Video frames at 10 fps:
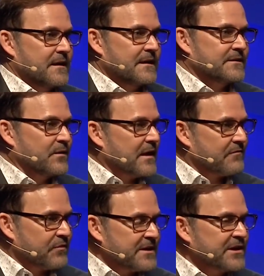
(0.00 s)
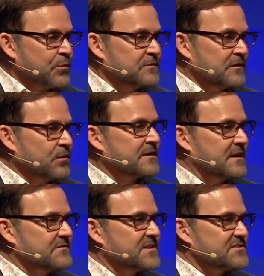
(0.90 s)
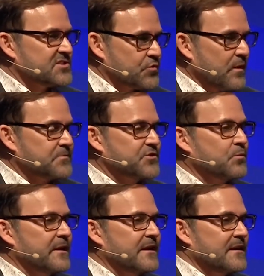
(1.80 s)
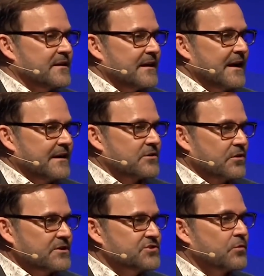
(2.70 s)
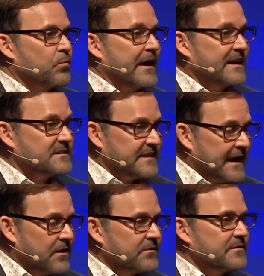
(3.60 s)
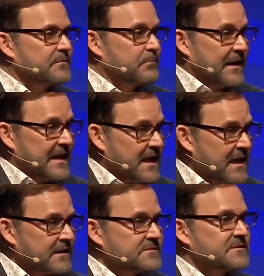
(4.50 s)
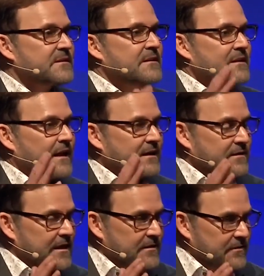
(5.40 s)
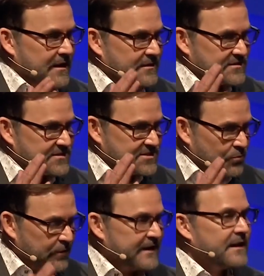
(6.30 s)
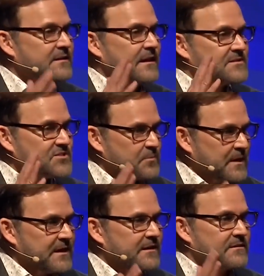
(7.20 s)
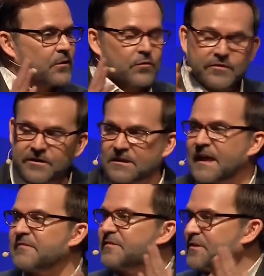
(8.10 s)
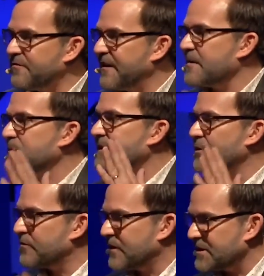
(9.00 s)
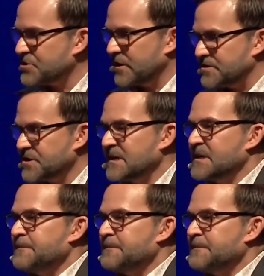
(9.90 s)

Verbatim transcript: And every year, when the Lord gives us a scripture, we I encourage you to write it down by hand and, and, and read it and speak it over your life and your family and over our church.